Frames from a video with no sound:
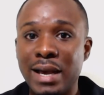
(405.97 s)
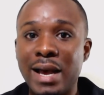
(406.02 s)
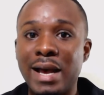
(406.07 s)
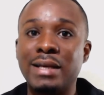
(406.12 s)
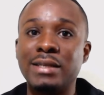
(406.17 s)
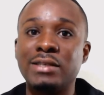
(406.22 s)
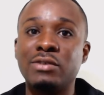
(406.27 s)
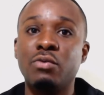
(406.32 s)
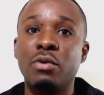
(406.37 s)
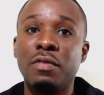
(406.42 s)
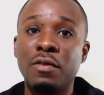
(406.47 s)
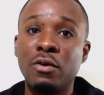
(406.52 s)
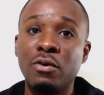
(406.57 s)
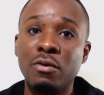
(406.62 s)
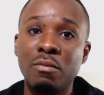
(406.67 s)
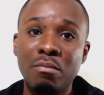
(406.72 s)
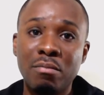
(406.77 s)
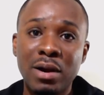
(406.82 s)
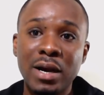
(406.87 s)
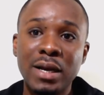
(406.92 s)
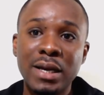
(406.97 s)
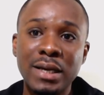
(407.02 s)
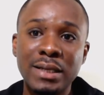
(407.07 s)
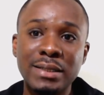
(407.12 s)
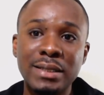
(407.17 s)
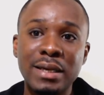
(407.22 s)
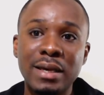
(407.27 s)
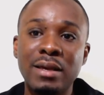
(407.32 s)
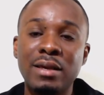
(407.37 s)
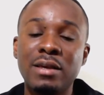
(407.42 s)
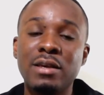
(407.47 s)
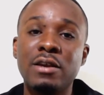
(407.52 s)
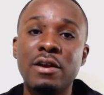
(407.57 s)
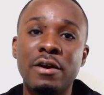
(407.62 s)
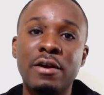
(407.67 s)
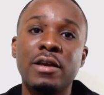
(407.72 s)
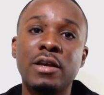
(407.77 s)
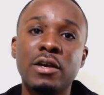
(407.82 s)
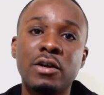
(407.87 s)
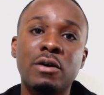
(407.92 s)
as without marketing,
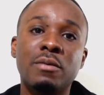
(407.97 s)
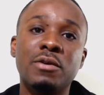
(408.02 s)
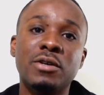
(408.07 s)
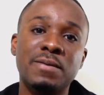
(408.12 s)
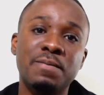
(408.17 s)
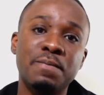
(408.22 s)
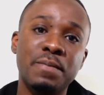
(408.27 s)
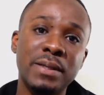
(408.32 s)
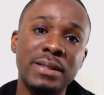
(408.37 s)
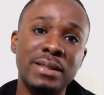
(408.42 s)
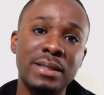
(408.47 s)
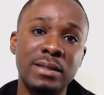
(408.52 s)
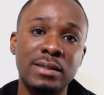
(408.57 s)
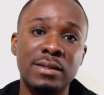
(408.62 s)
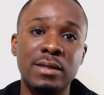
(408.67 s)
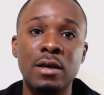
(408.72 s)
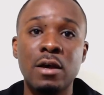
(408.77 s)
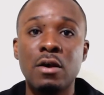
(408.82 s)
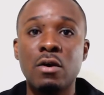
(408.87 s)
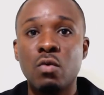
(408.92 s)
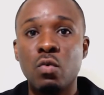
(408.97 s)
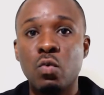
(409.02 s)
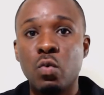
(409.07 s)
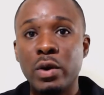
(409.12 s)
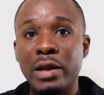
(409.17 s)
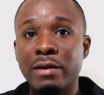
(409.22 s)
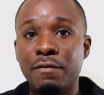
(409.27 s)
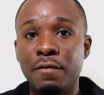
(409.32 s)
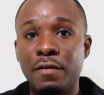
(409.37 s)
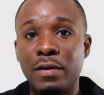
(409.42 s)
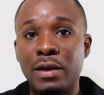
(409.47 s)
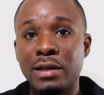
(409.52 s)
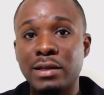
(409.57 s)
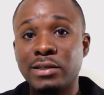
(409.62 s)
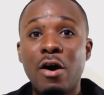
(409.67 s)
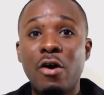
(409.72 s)
your e-commerce business will fail.